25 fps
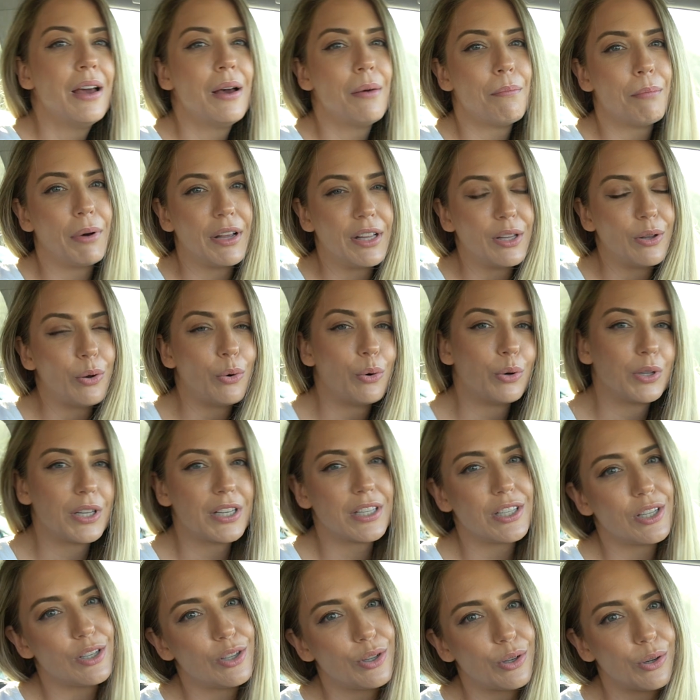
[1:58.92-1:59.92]
but in order
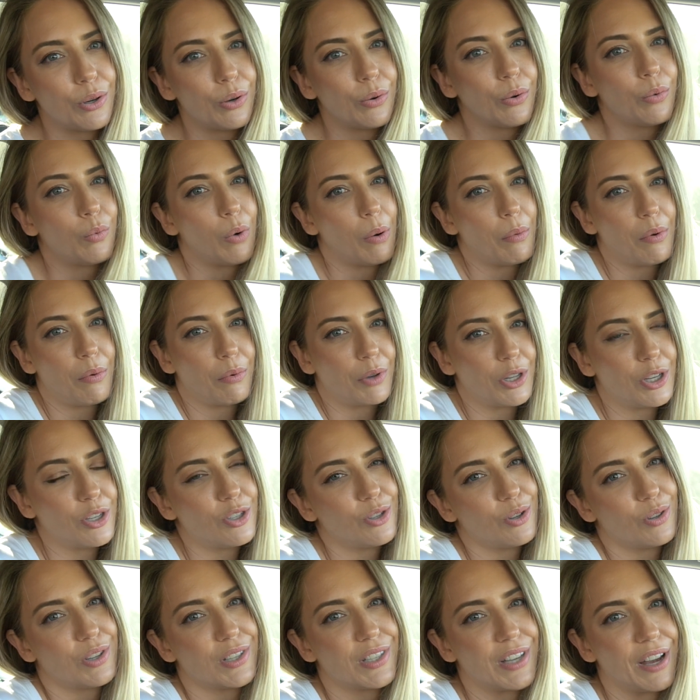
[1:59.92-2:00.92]
to do what we want to
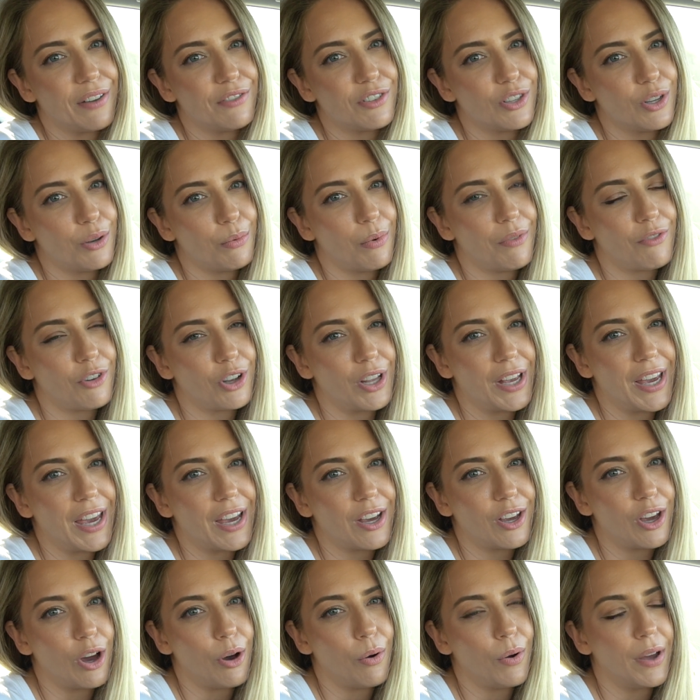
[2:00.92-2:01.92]
do this afternoon, we've got to
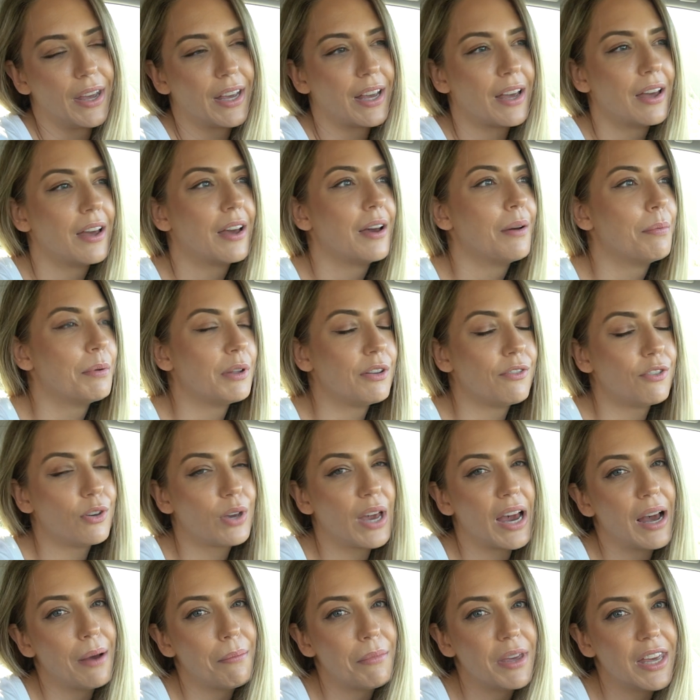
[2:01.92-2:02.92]
get going. But if you
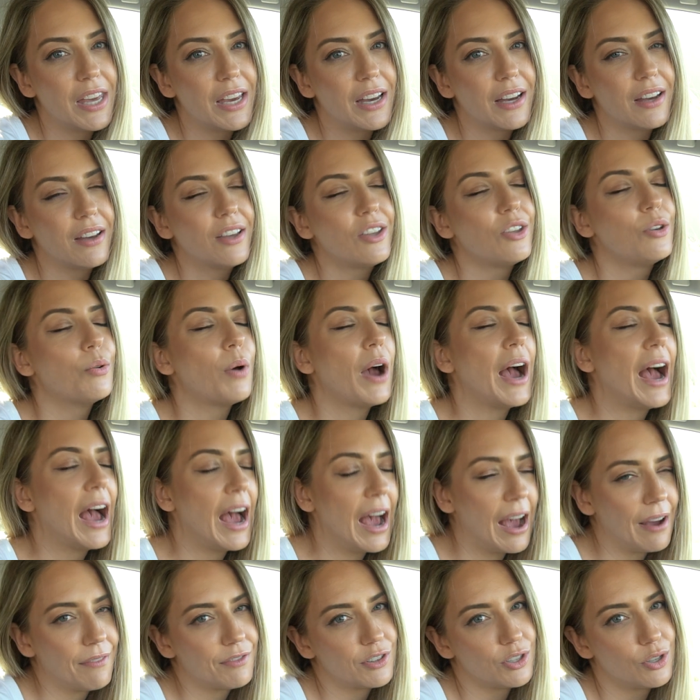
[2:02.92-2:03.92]
come here, you
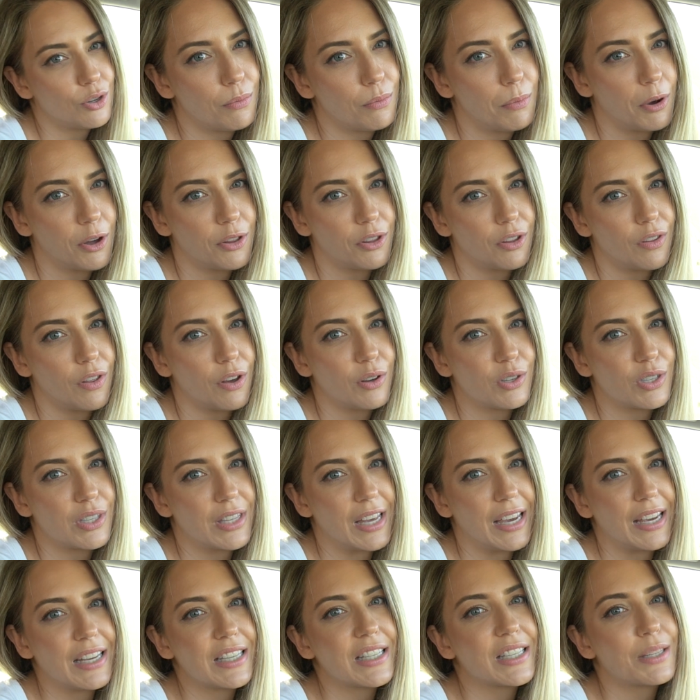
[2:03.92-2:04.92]
have to both of those
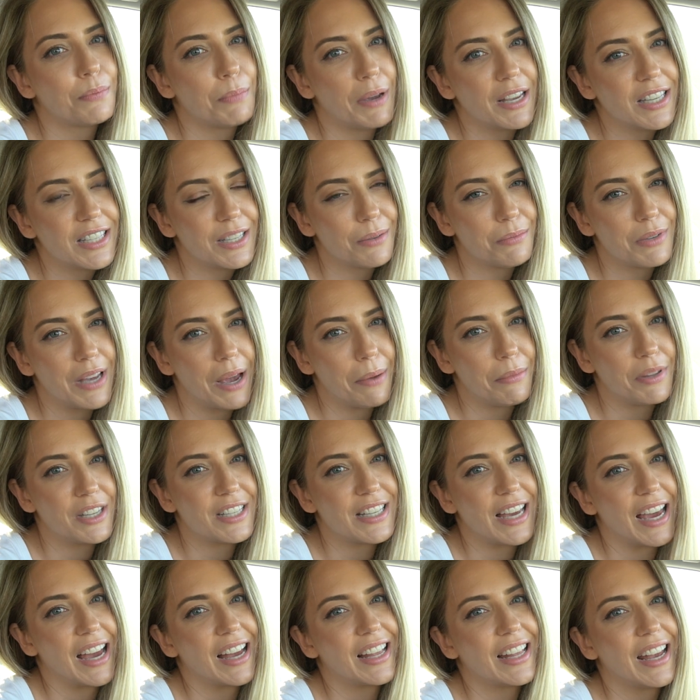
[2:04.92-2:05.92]
things. Spend some time in the
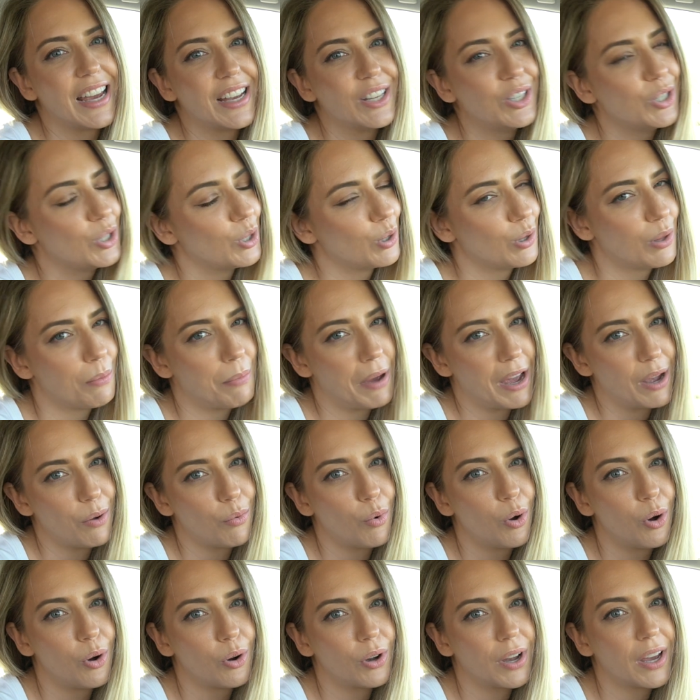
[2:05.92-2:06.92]
town and do the Bay
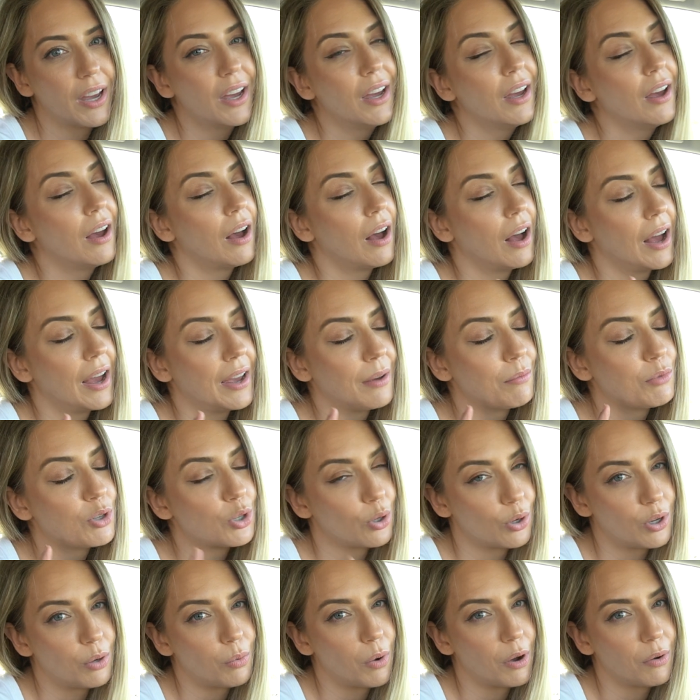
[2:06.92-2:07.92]
Walk. I am
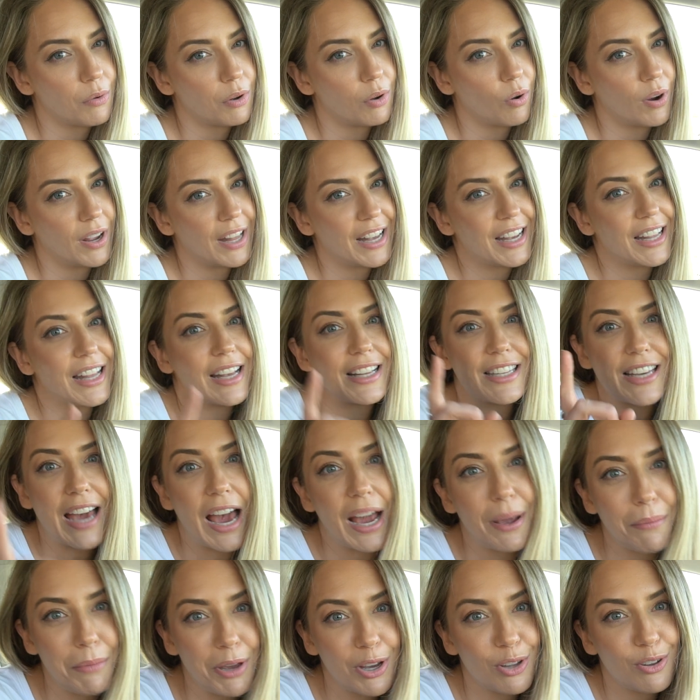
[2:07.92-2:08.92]
sure you won't regret it.
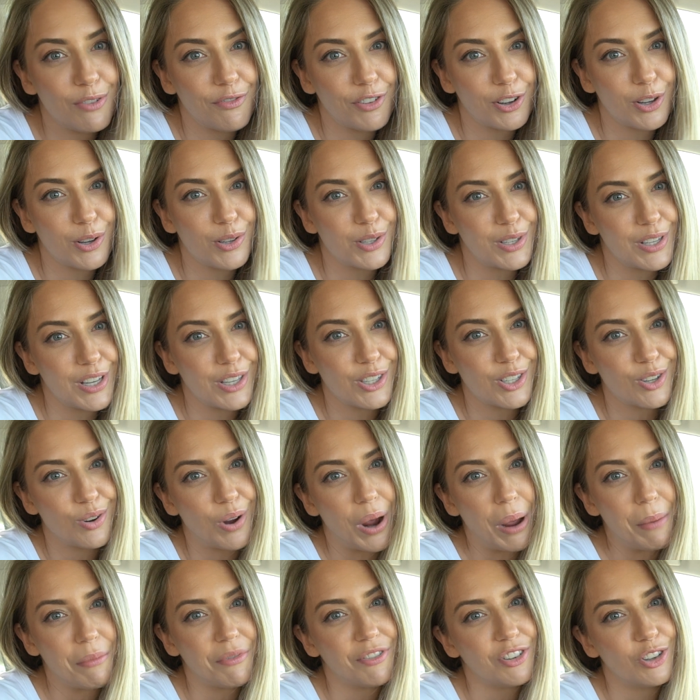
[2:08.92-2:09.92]
Tag me on your photos on
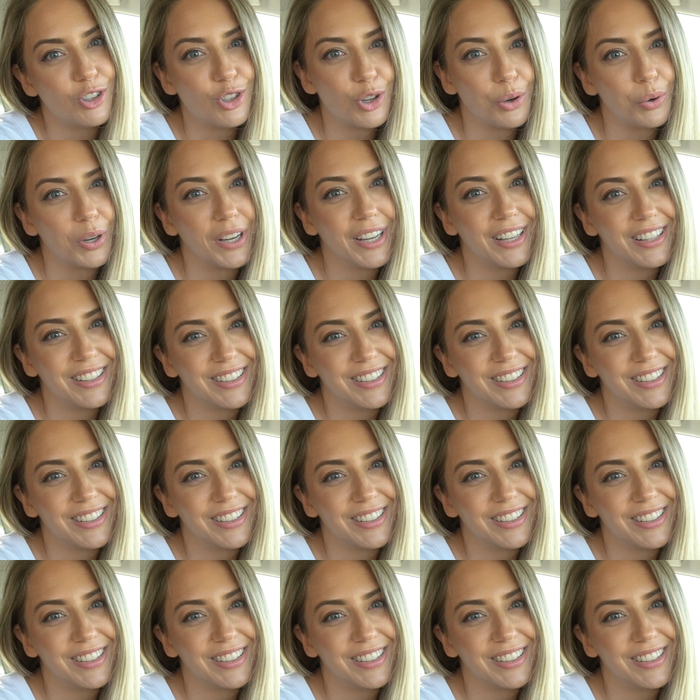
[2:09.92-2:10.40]
Instagram if you do it.